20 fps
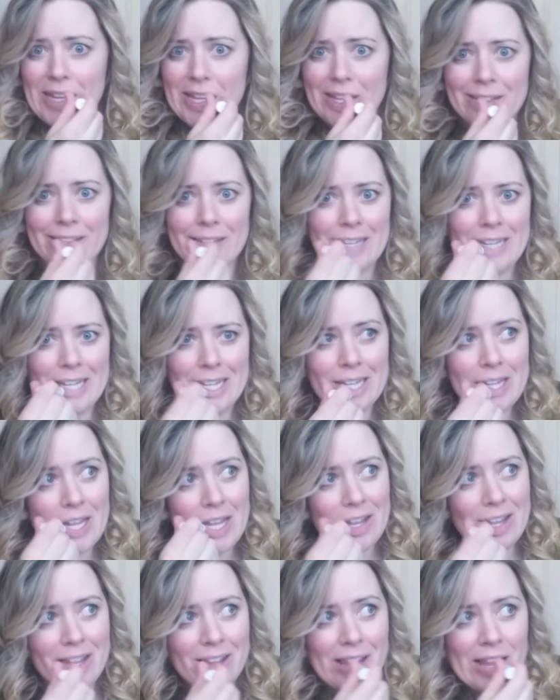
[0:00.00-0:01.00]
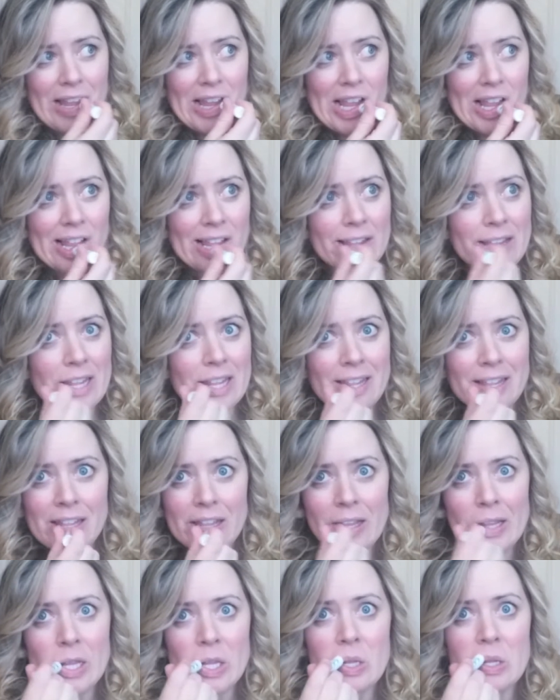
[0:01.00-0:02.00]
Hey guys, so
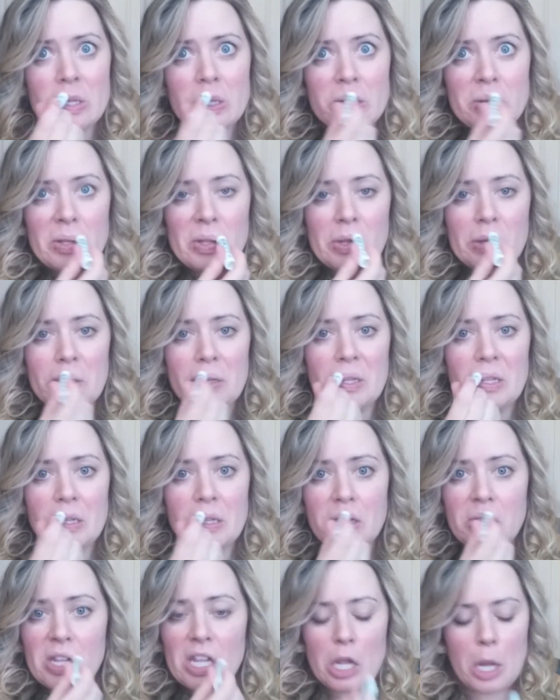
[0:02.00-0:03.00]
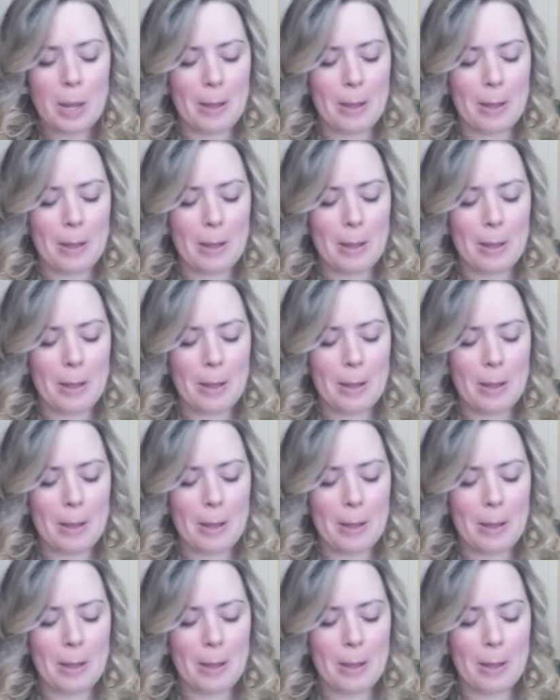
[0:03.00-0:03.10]
I'm just starting off with